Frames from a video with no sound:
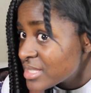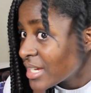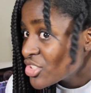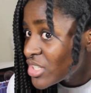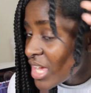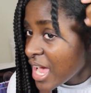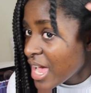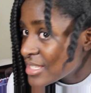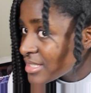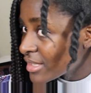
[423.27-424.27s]
It actually
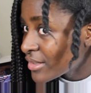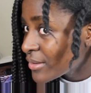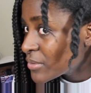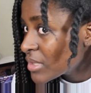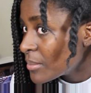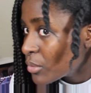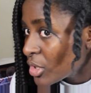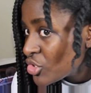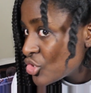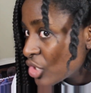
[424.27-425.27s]
has some
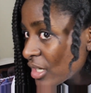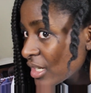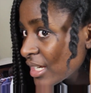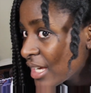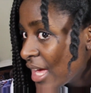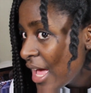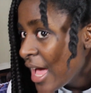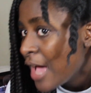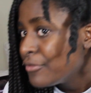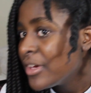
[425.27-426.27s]
moisture, and like
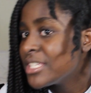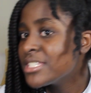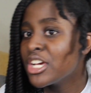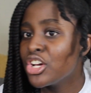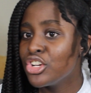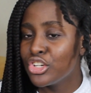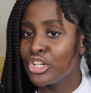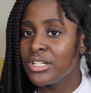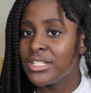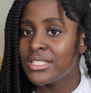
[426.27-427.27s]
I feel like this is like a
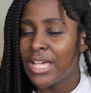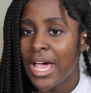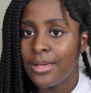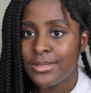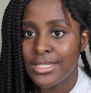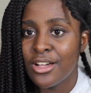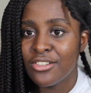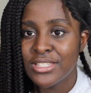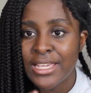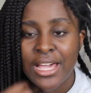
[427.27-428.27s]
good time
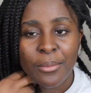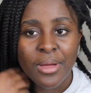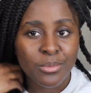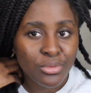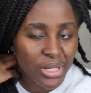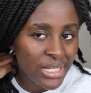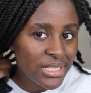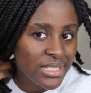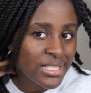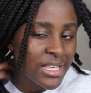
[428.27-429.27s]
to take out my
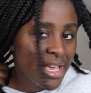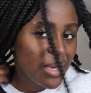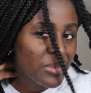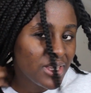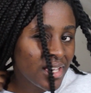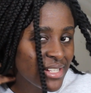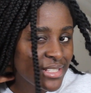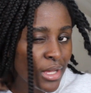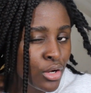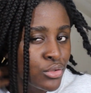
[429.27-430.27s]
braids because
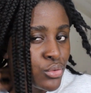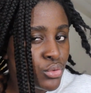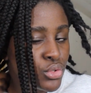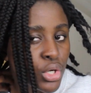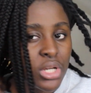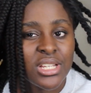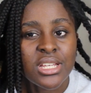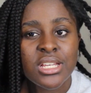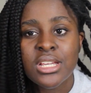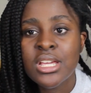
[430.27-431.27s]
they're not too
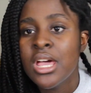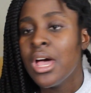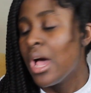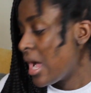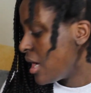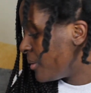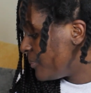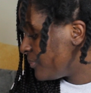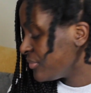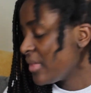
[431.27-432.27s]
dirty.
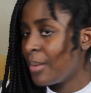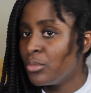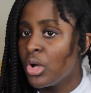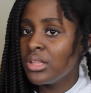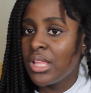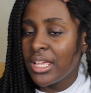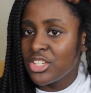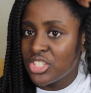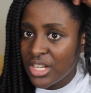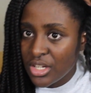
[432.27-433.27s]
I'm not like
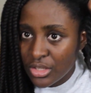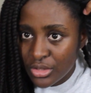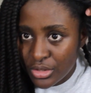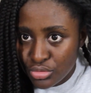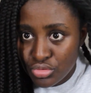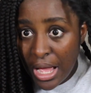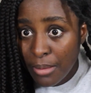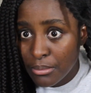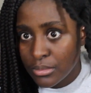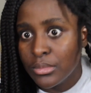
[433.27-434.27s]
shedding
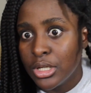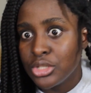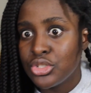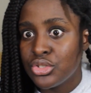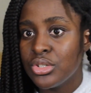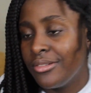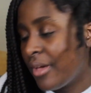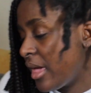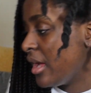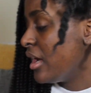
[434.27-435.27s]
that much of
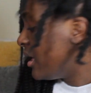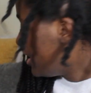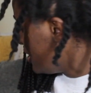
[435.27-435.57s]
hair.